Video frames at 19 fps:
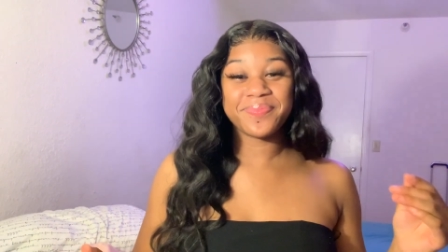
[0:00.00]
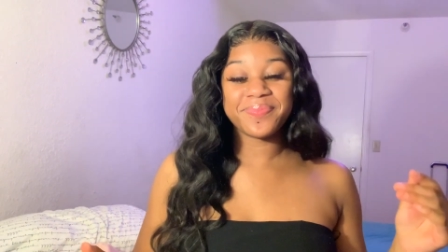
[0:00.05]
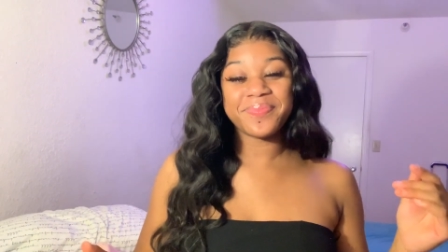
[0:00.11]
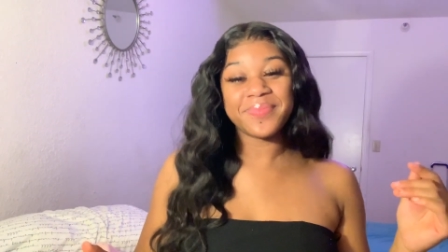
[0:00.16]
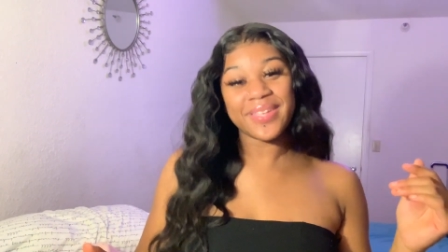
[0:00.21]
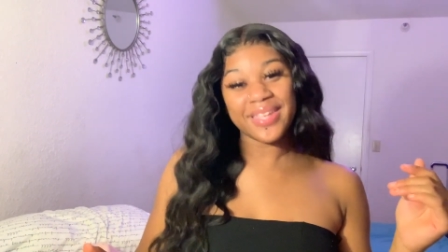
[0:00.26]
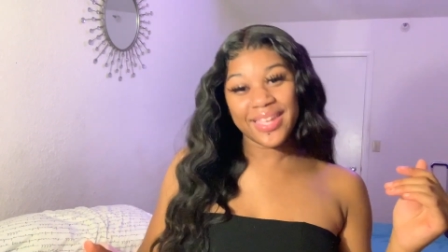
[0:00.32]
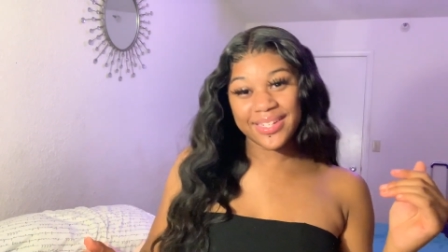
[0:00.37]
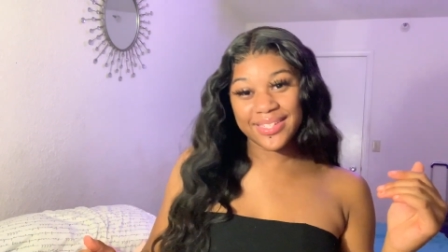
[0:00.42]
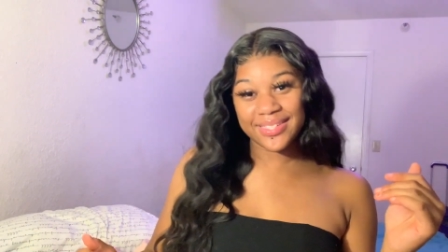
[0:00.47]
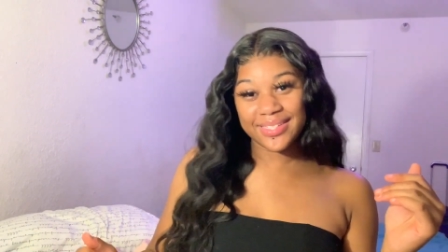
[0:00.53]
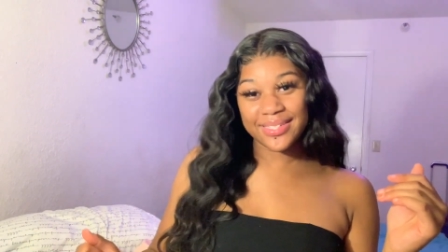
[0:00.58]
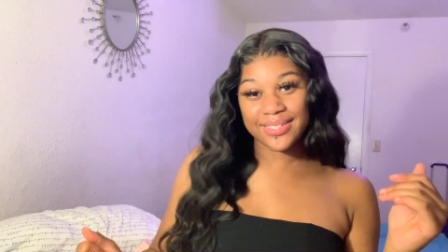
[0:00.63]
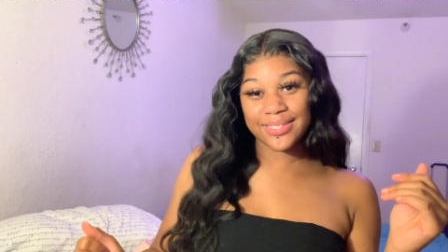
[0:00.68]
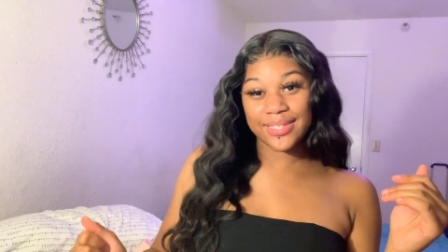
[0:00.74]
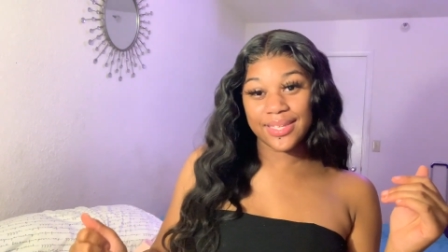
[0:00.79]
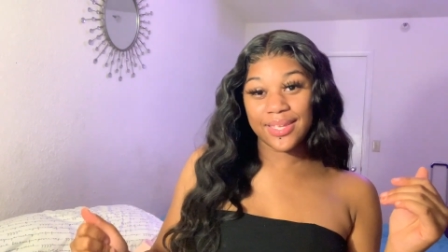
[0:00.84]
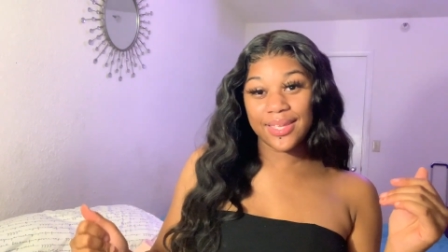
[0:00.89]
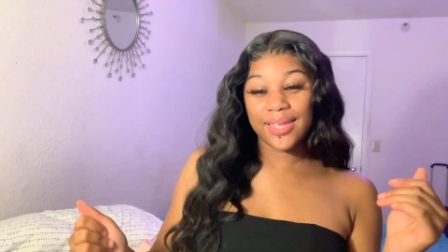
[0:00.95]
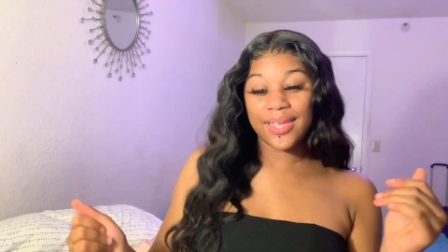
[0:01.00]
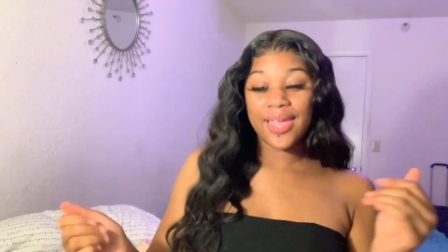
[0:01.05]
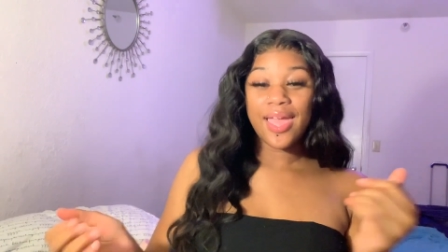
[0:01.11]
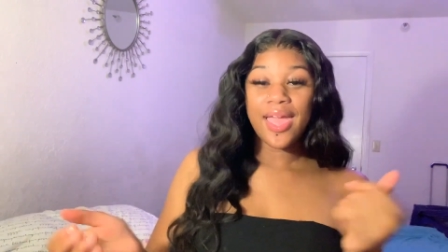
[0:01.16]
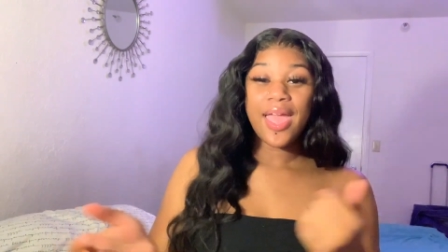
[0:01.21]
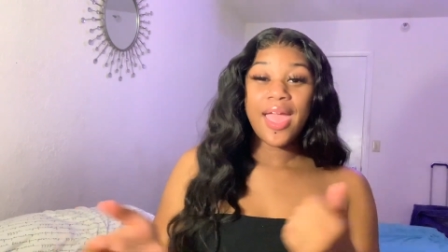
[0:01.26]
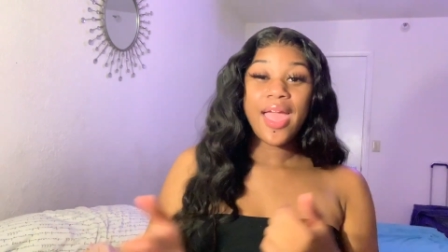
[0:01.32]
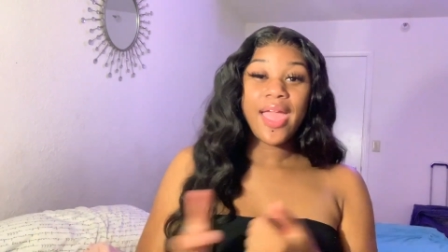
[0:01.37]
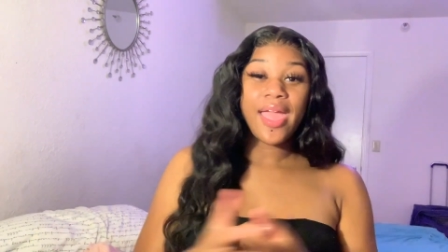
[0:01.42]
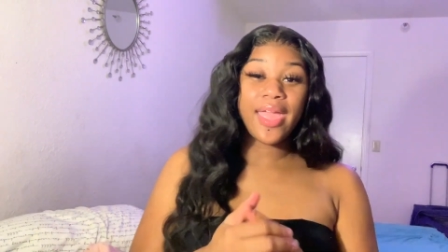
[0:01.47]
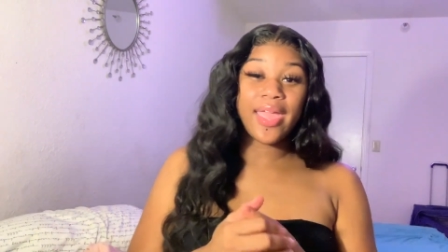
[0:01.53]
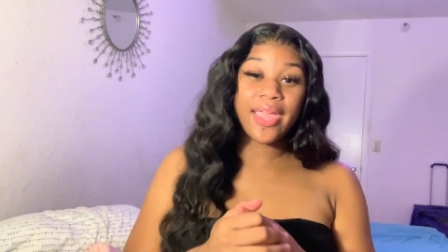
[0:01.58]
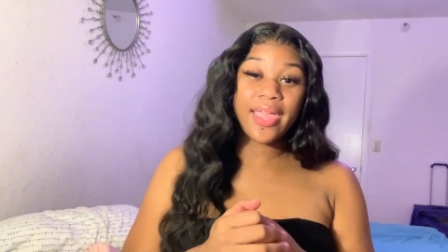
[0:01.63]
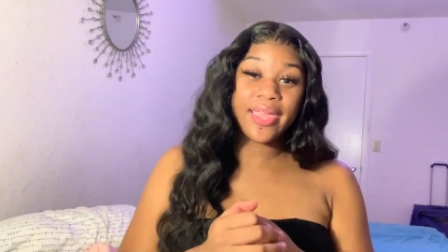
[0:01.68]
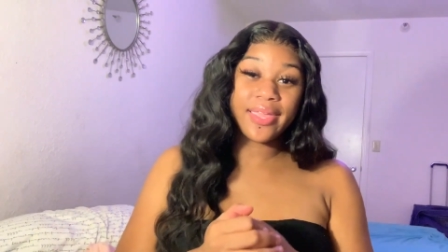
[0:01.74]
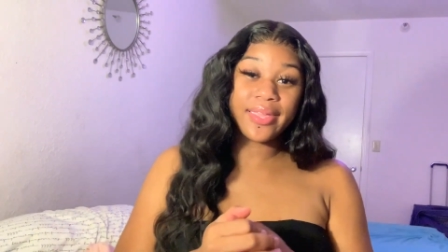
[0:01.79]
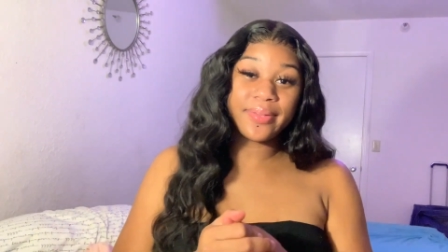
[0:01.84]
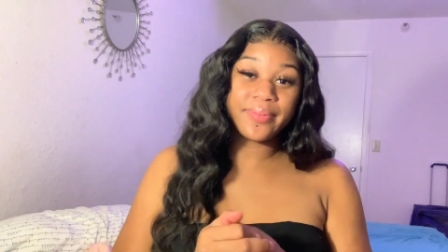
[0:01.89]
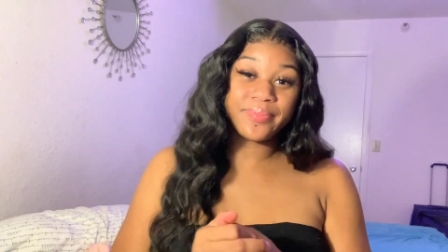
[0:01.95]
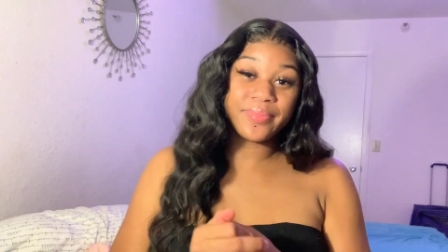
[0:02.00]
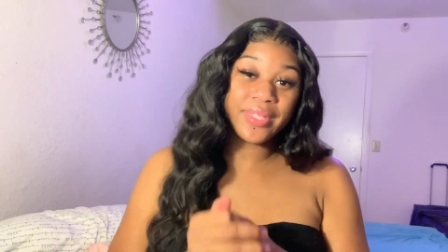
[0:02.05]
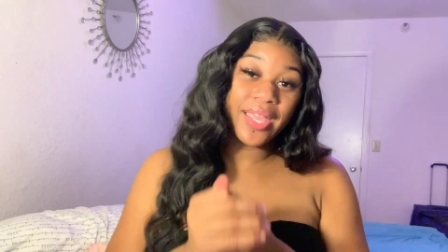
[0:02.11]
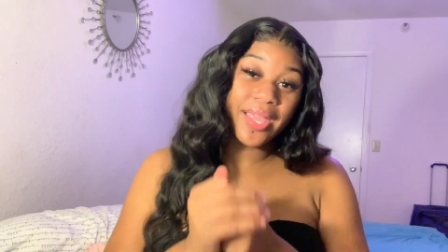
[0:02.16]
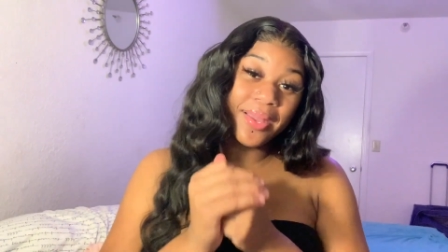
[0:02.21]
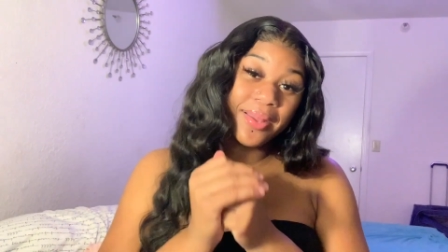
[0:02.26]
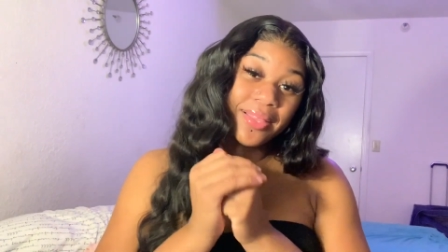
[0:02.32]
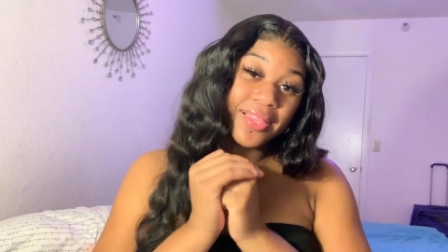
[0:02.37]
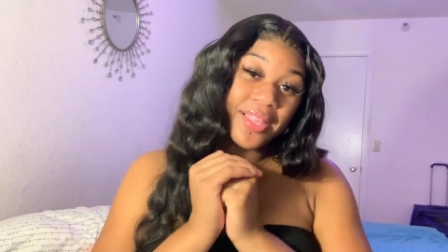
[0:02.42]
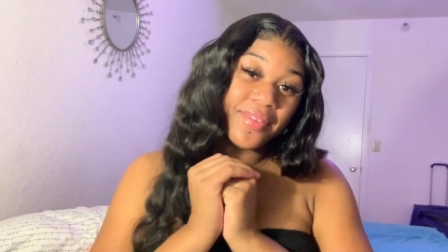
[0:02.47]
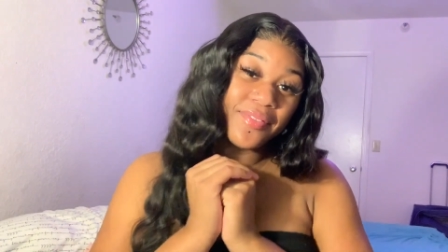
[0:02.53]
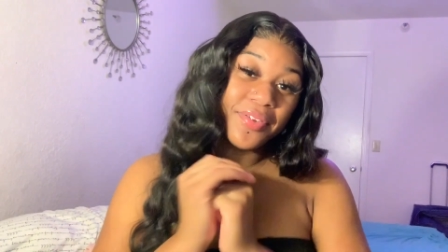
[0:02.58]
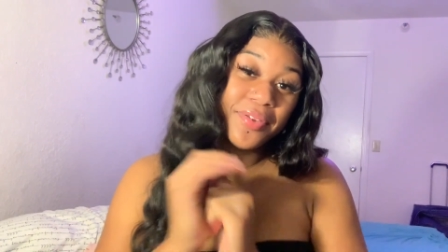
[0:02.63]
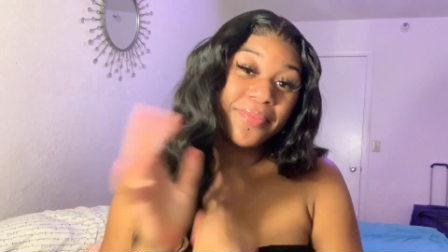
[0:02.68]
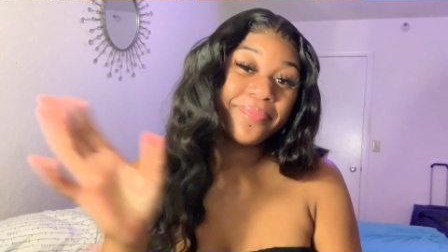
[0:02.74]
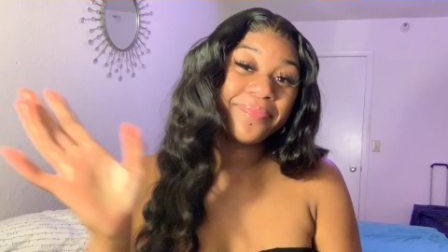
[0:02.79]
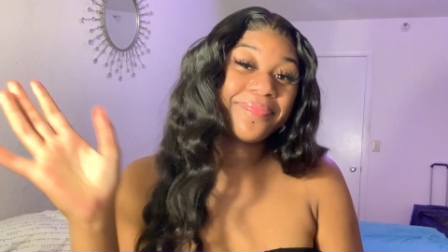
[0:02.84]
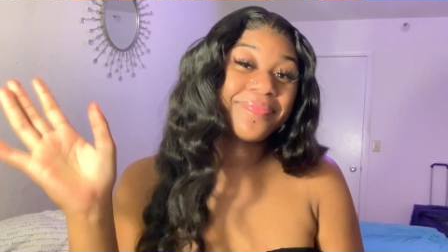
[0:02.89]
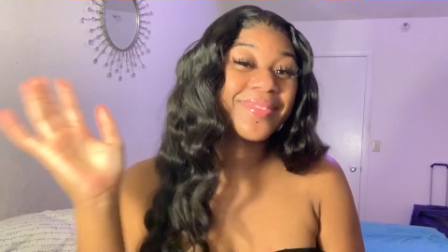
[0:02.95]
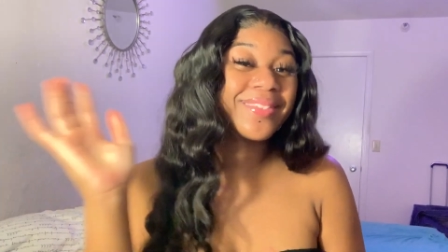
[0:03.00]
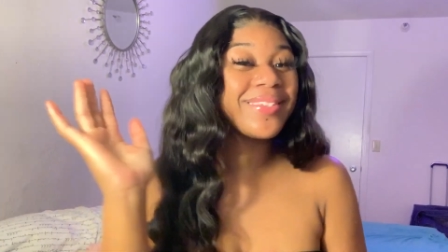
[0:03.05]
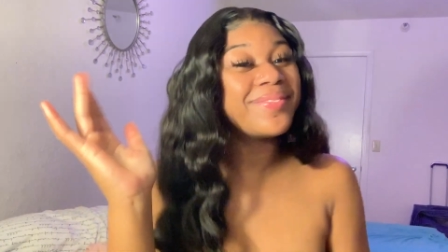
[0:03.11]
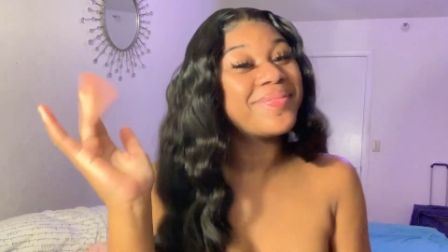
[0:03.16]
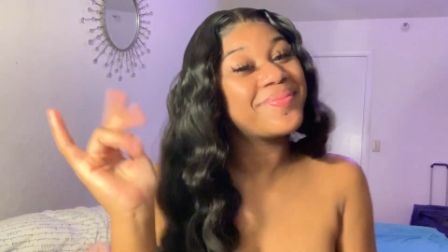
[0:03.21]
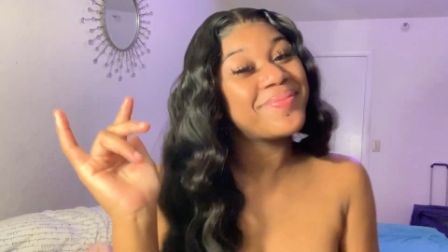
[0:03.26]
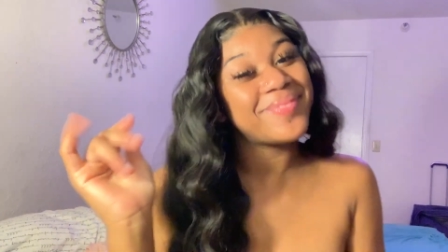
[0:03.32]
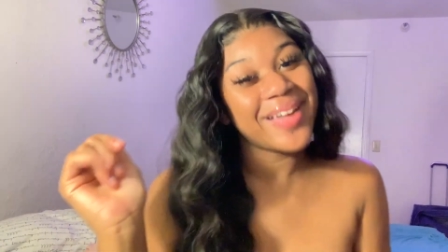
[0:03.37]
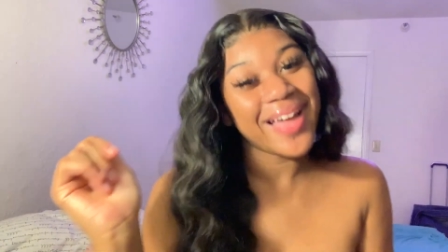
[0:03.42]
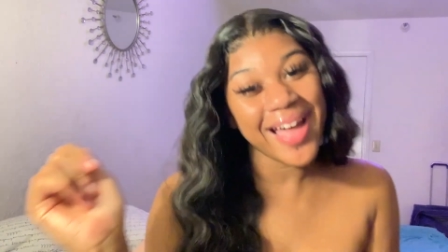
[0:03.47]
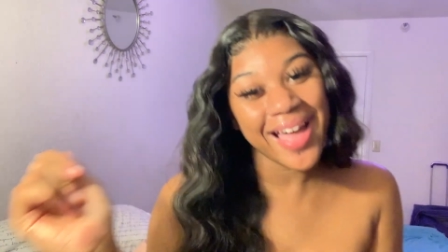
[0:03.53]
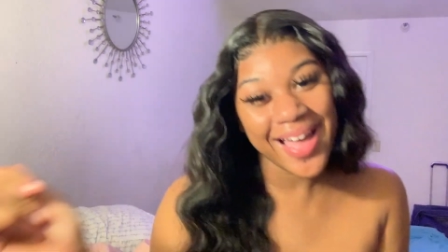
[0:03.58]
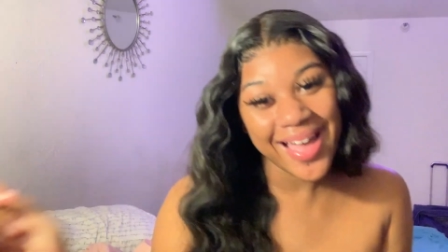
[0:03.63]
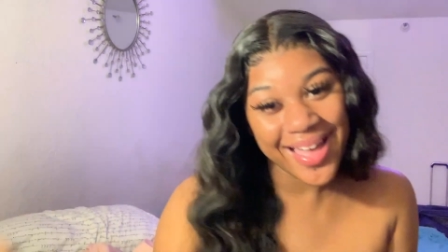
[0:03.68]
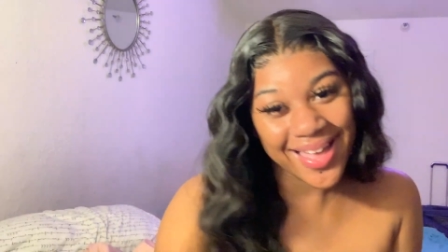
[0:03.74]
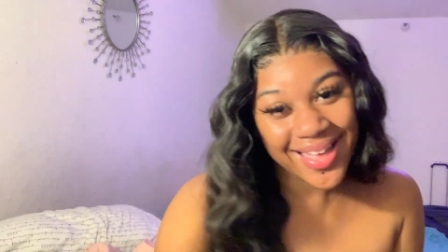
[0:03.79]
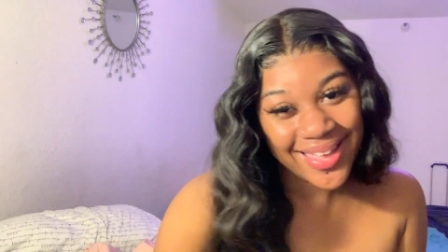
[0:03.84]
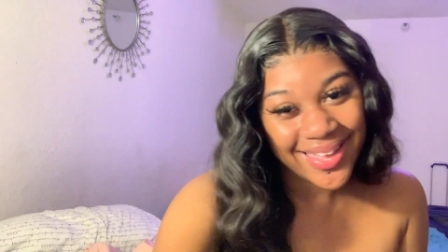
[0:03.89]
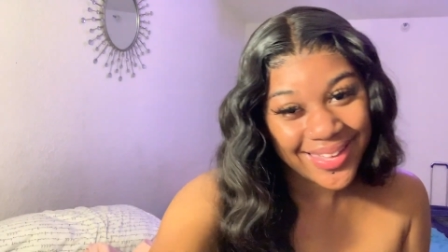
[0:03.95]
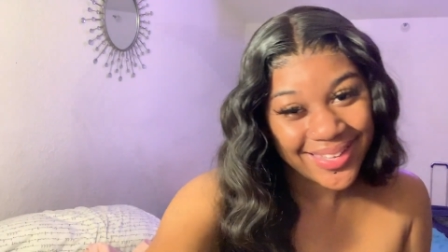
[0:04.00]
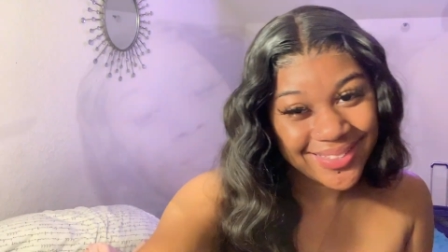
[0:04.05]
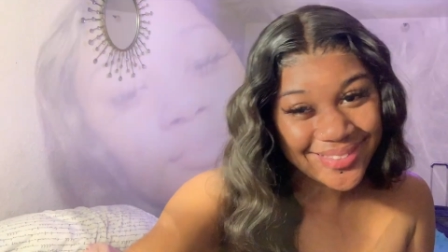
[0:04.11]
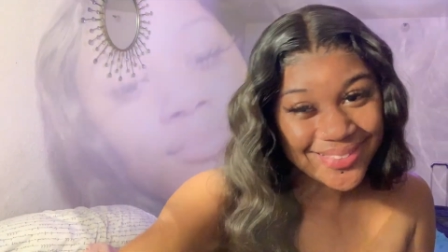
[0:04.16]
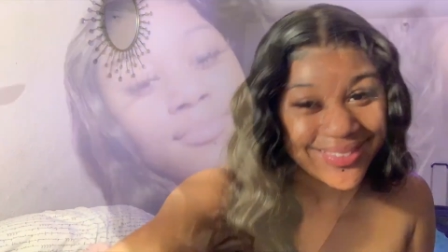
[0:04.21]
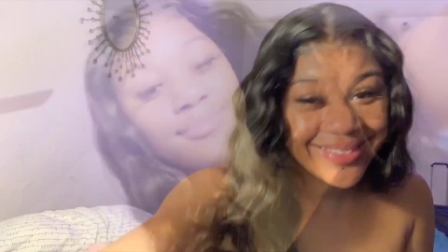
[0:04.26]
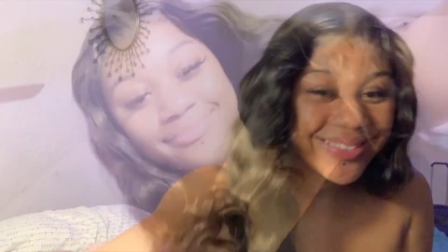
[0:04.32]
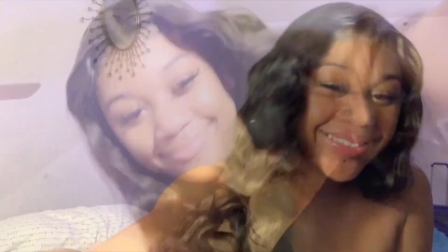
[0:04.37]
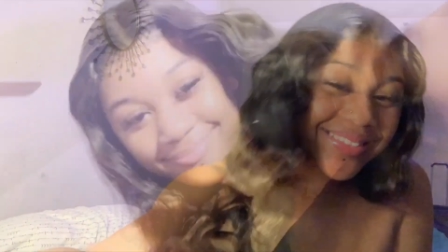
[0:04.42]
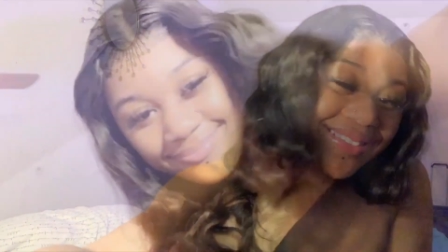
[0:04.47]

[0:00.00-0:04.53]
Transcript: But yeah, this is it. And yeah, love you. Bye.